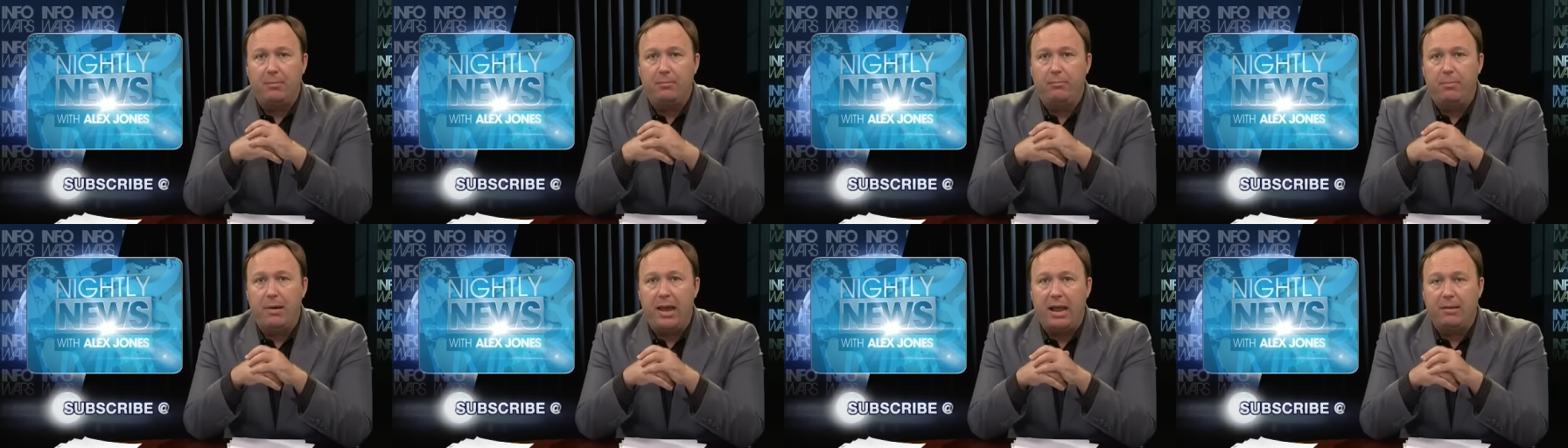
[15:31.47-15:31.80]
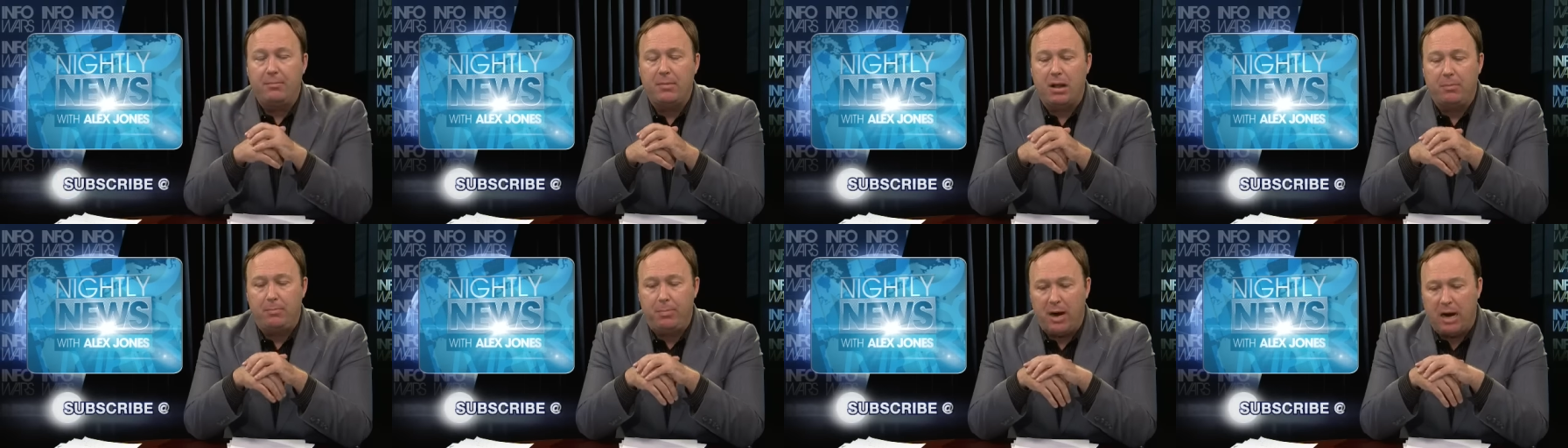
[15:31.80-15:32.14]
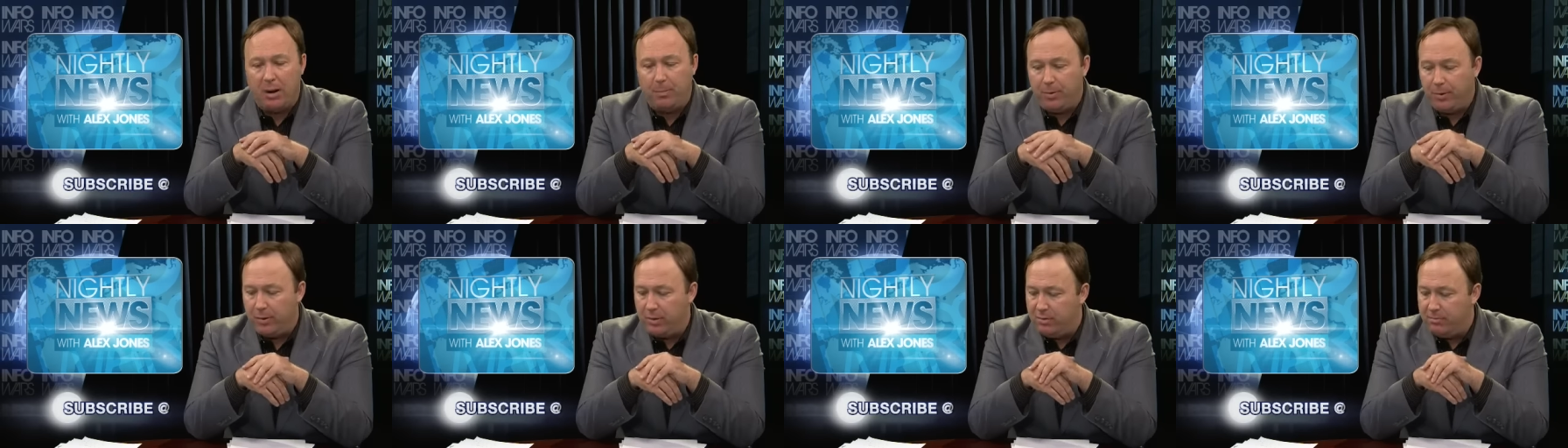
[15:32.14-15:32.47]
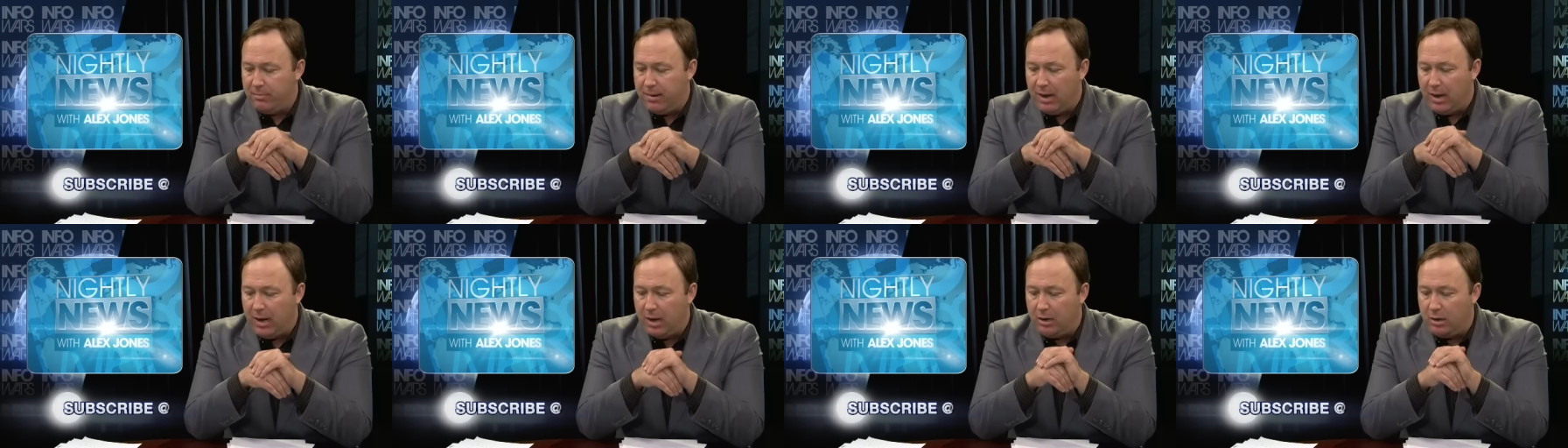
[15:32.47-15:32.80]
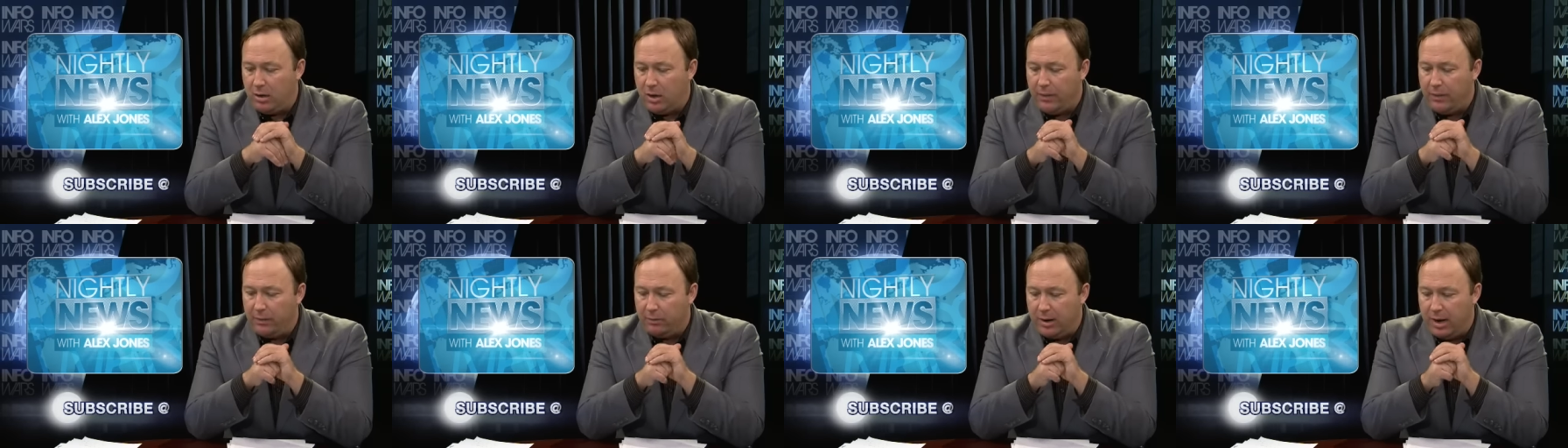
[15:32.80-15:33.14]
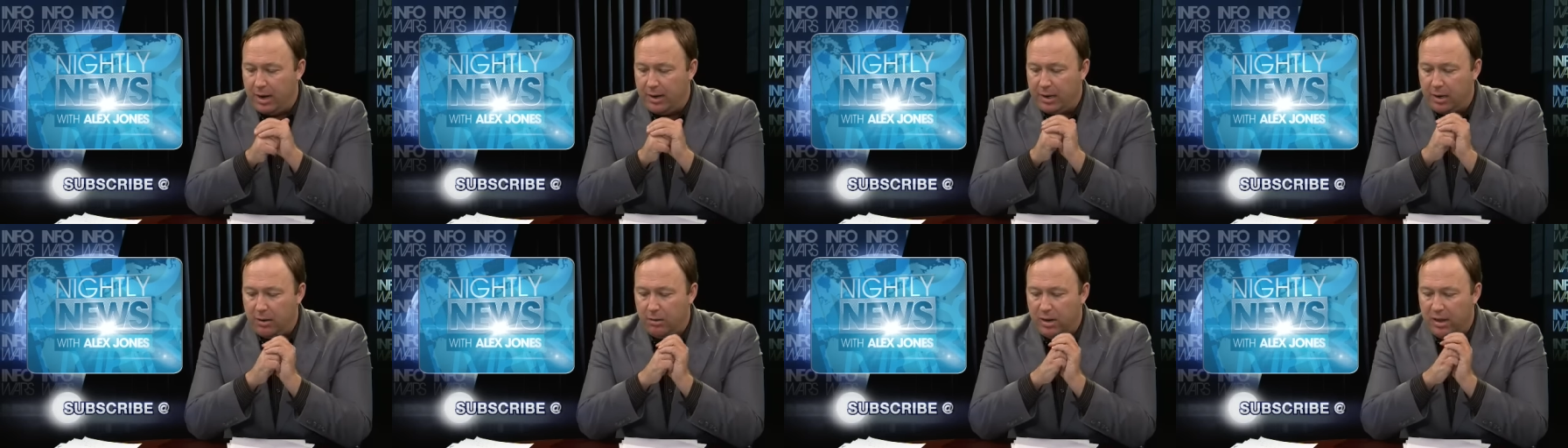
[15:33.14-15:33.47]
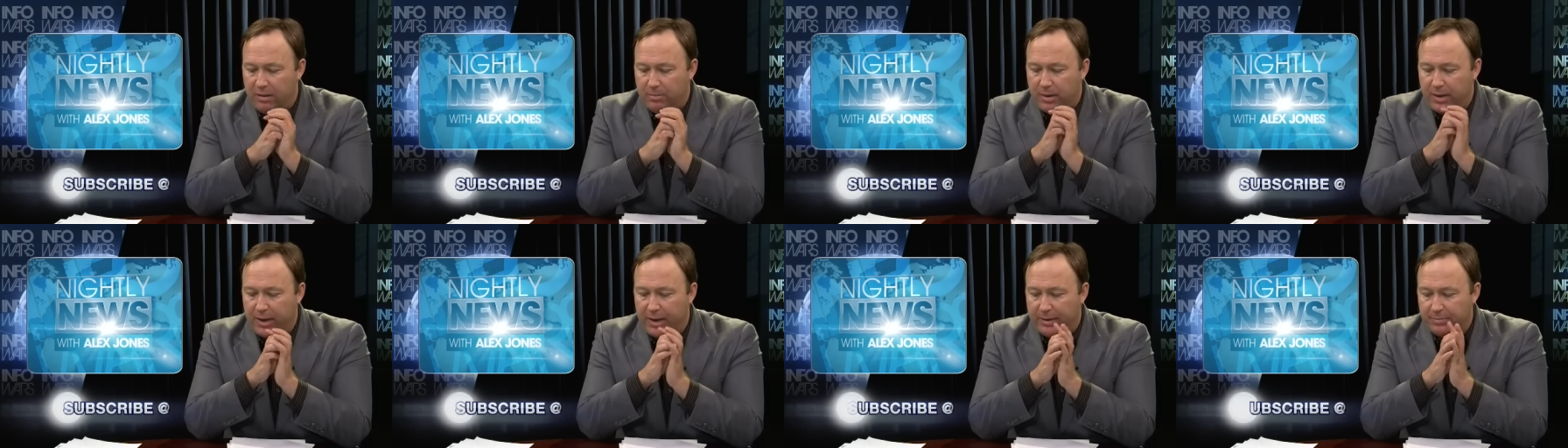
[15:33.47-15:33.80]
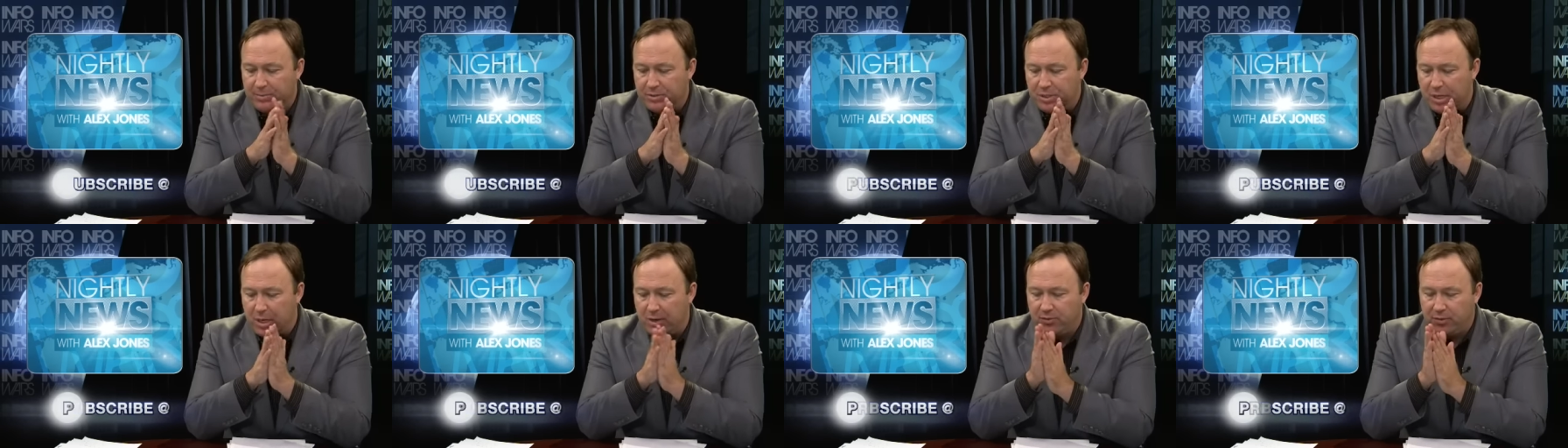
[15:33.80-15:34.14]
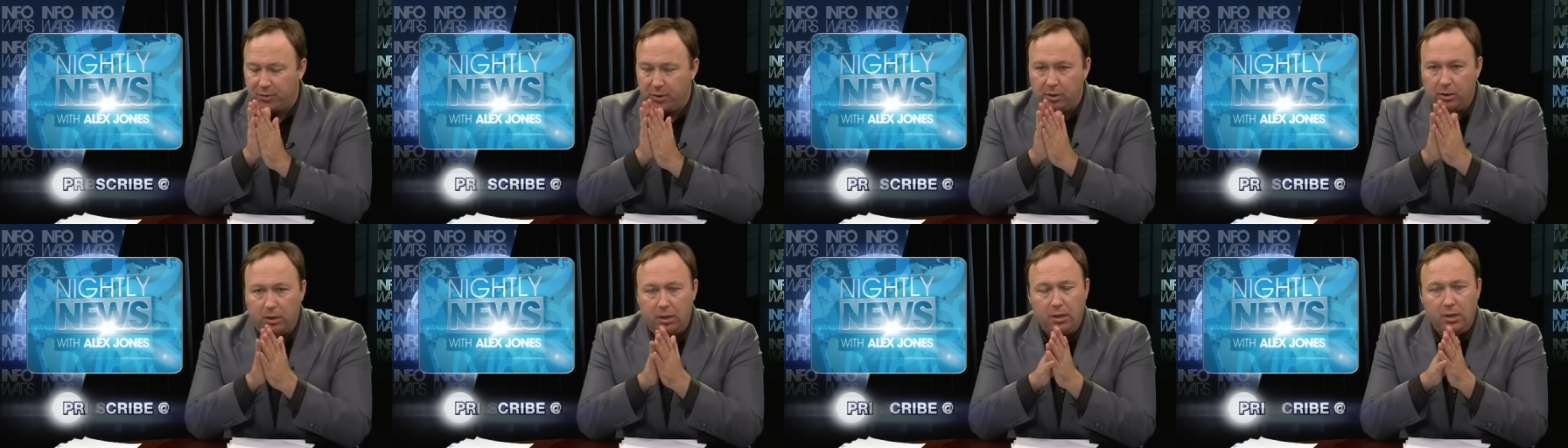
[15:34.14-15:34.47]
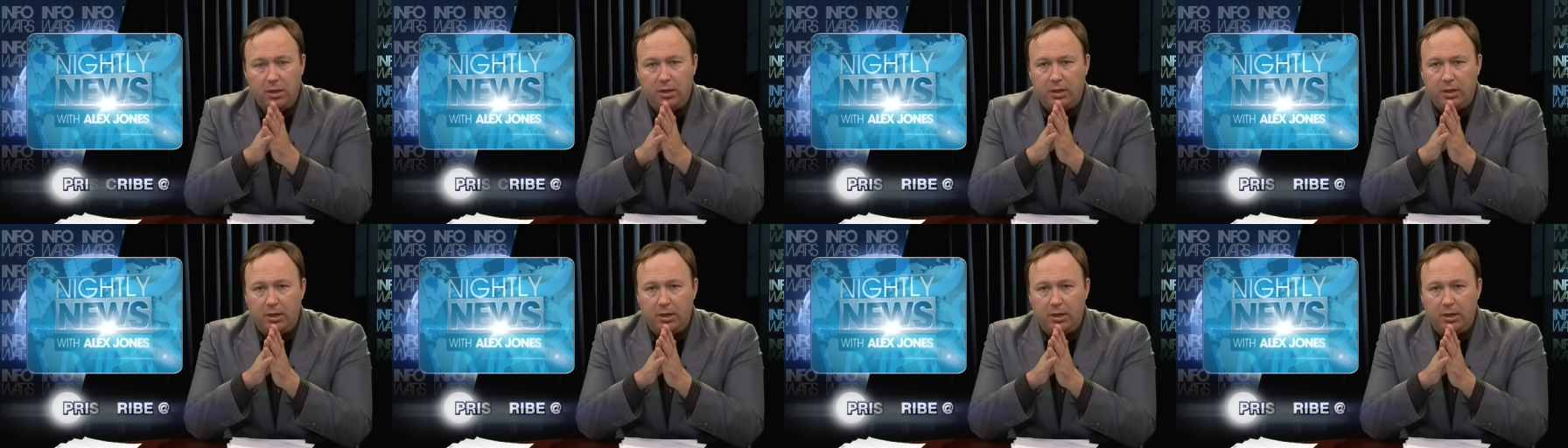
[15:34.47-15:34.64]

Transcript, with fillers: backed by popular demand on the radio, 11 a.m. Central,